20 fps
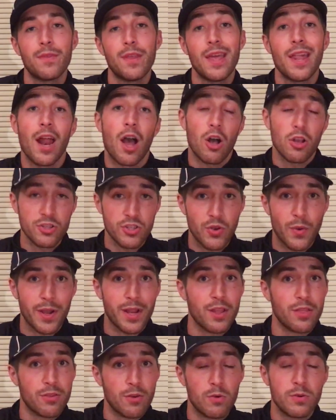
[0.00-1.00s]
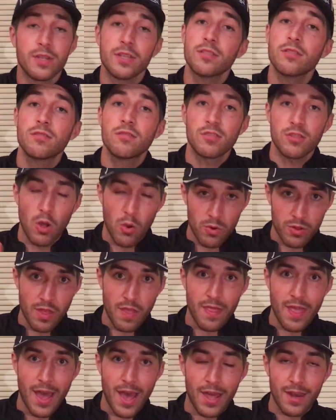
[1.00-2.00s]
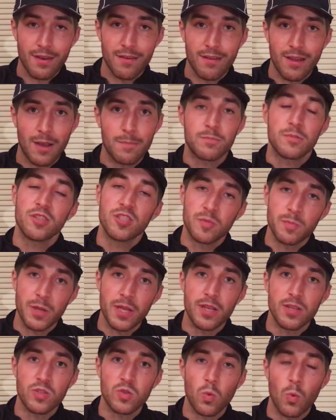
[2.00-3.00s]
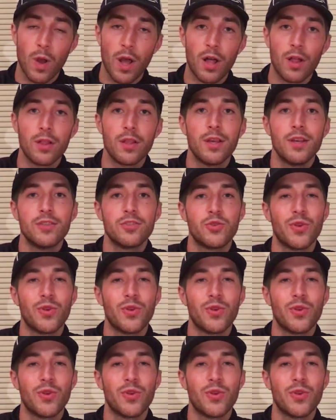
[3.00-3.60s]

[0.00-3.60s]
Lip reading: And also I can throw discs slower than that up to speed as well.